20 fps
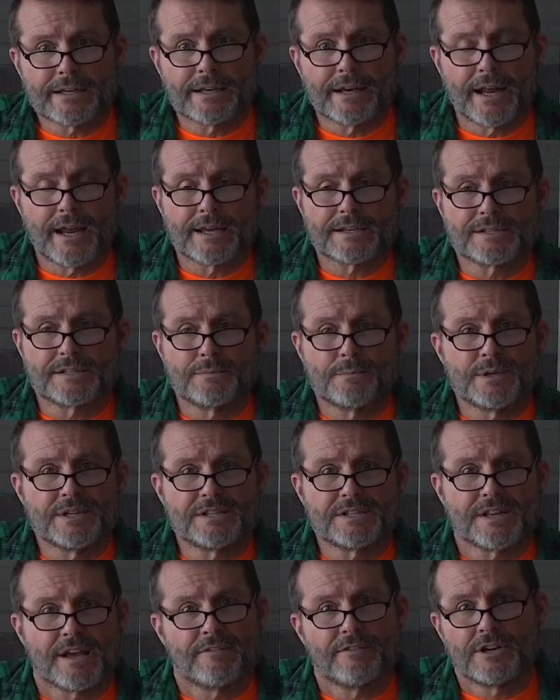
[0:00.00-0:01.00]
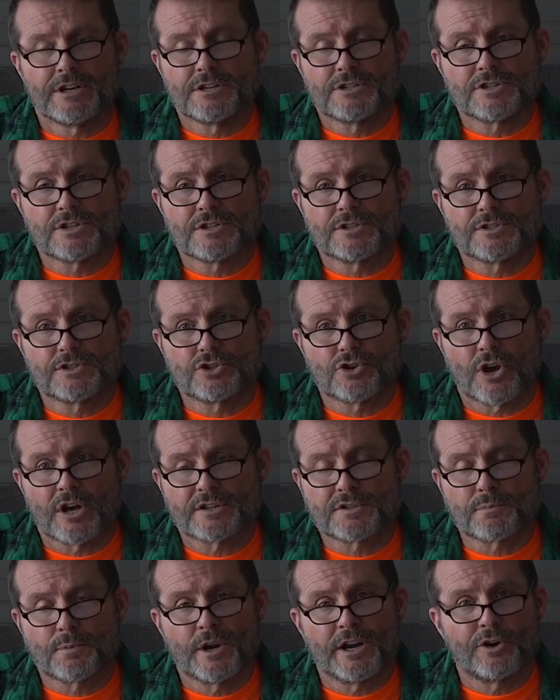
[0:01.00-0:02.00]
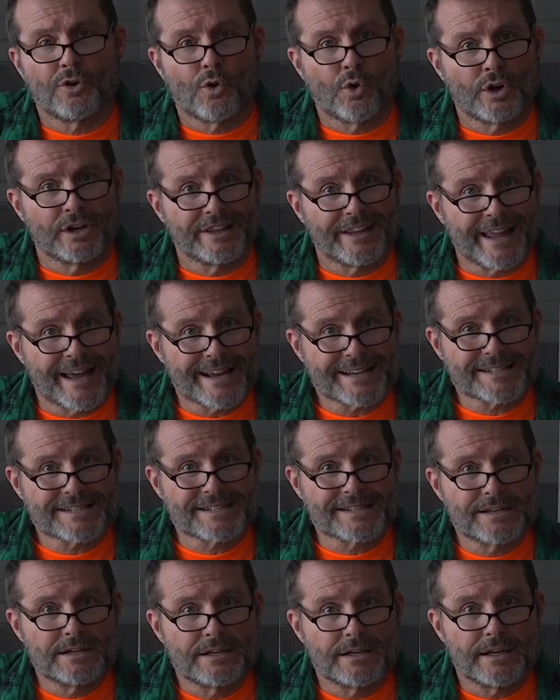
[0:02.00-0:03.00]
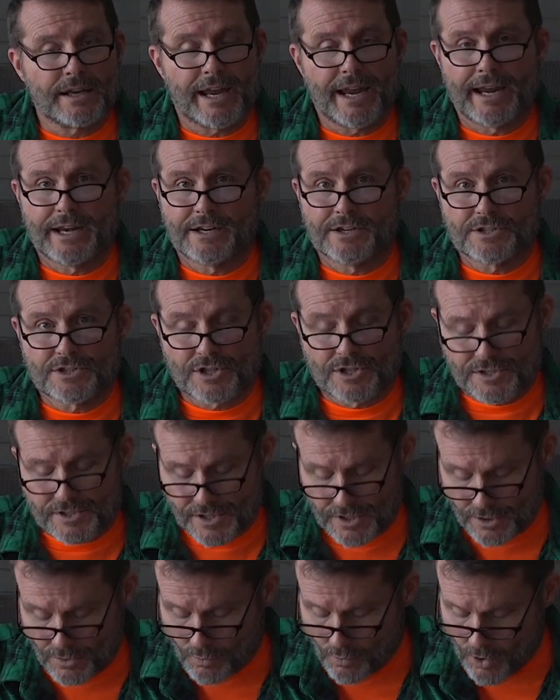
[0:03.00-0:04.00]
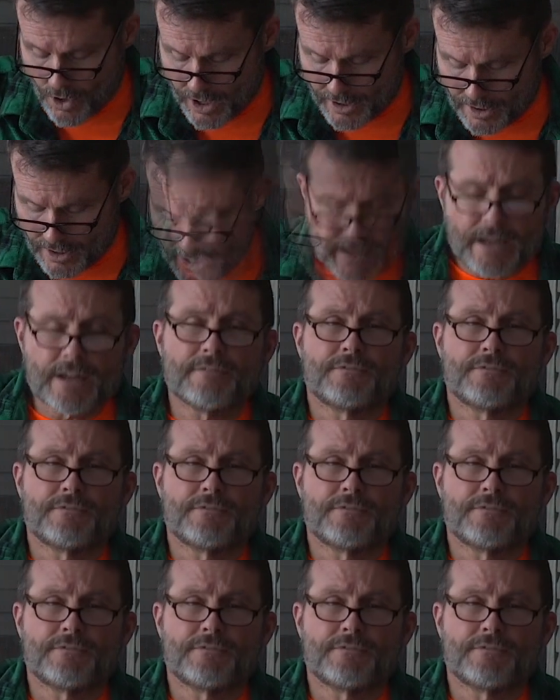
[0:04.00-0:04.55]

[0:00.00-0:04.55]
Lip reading: it has to be 7 inches jaw spread or less, 8 inches in the water.